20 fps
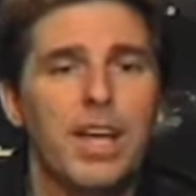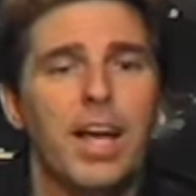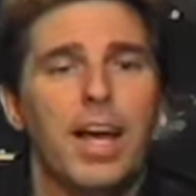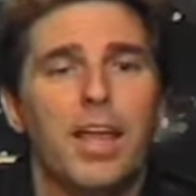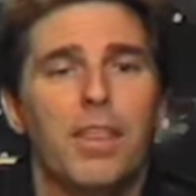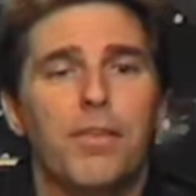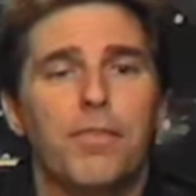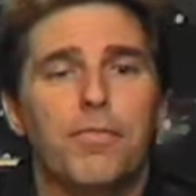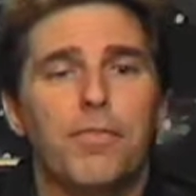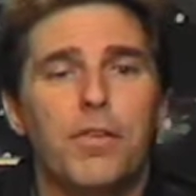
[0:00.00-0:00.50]

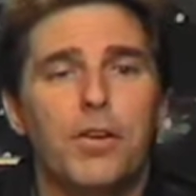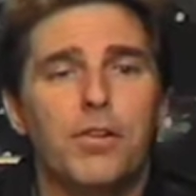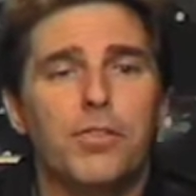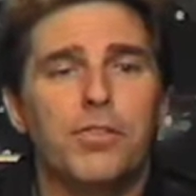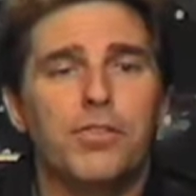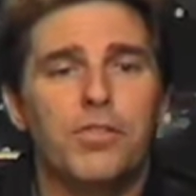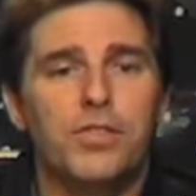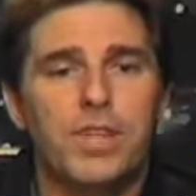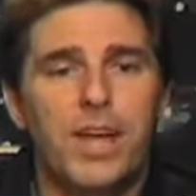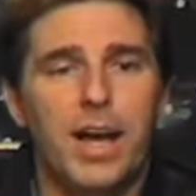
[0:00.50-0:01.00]
And the
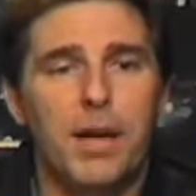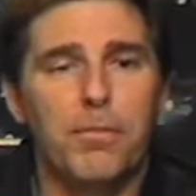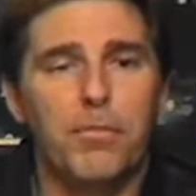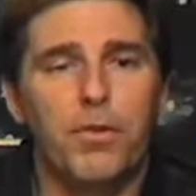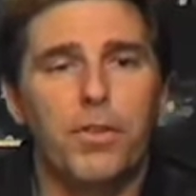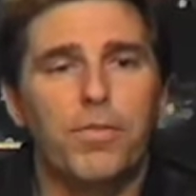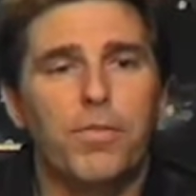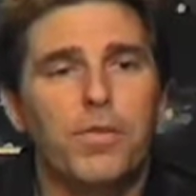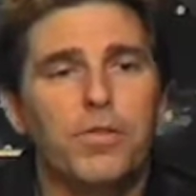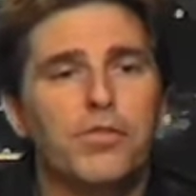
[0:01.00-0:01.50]
first step, or
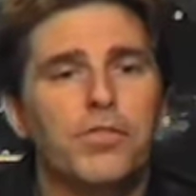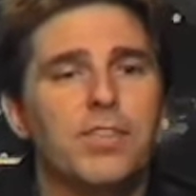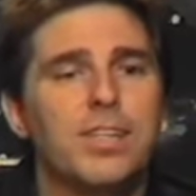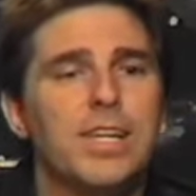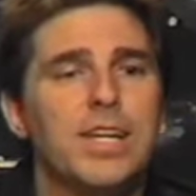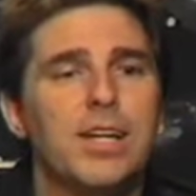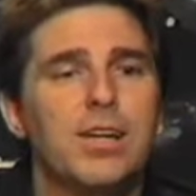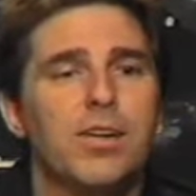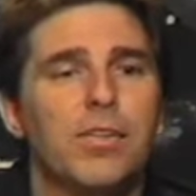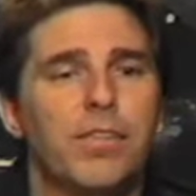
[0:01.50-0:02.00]
the first
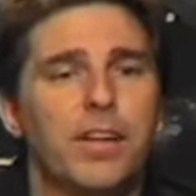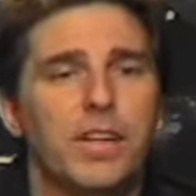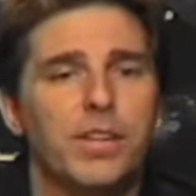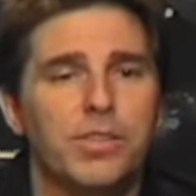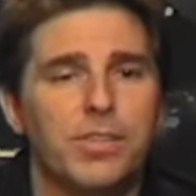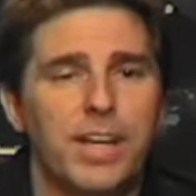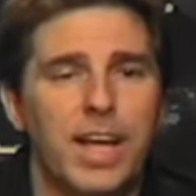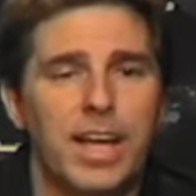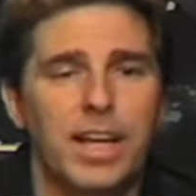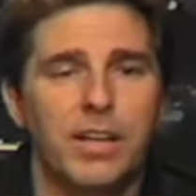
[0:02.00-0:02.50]
tier of
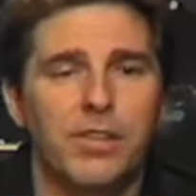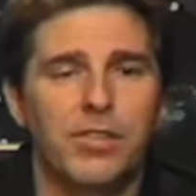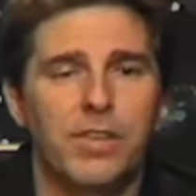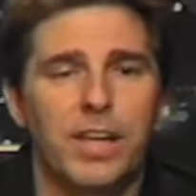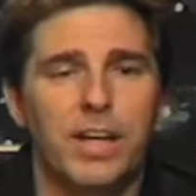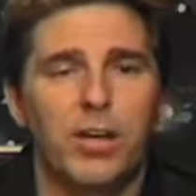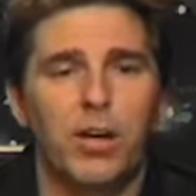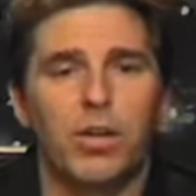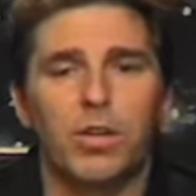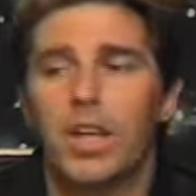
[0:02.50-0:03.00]
understanding, is a
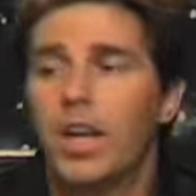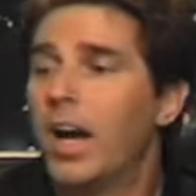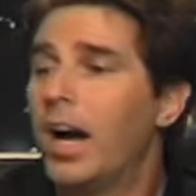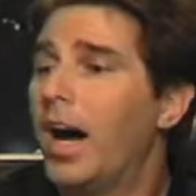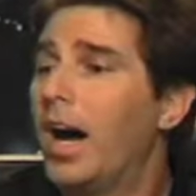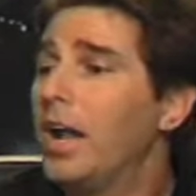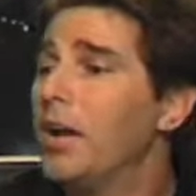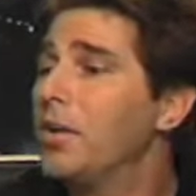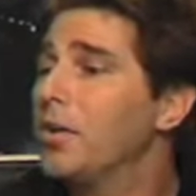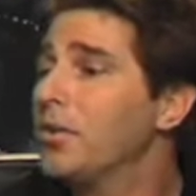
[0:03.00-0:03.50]
thing called
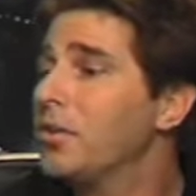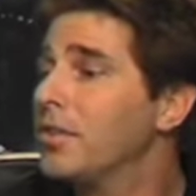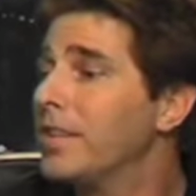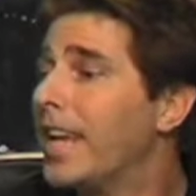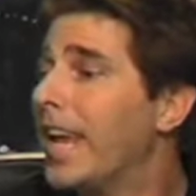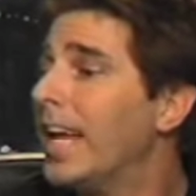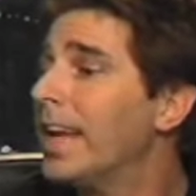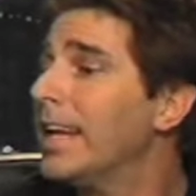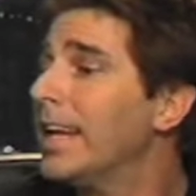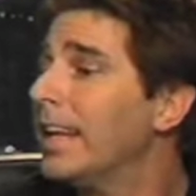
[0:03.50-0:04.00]

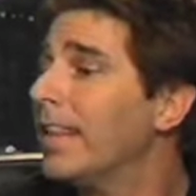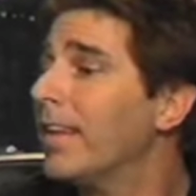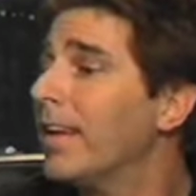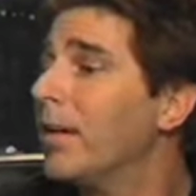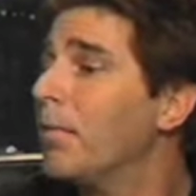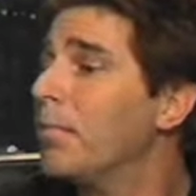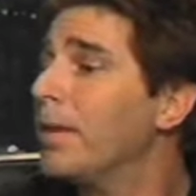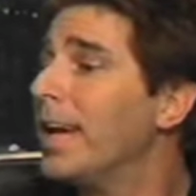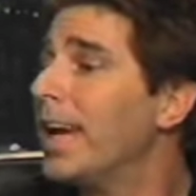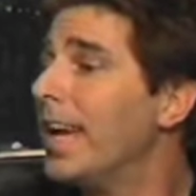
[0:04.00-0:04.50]
understanding the
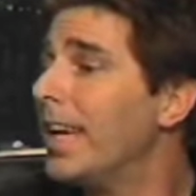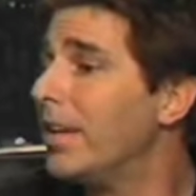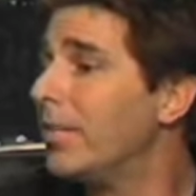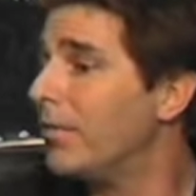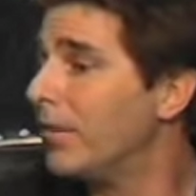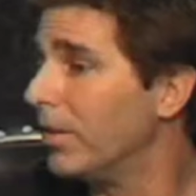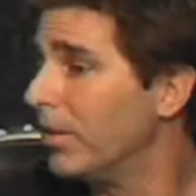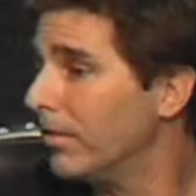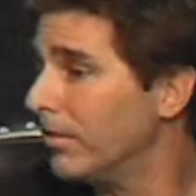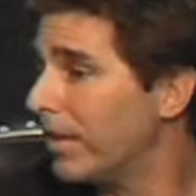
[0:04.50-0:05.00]

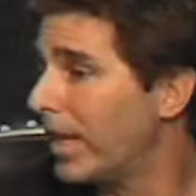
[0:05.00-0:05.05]
behavior.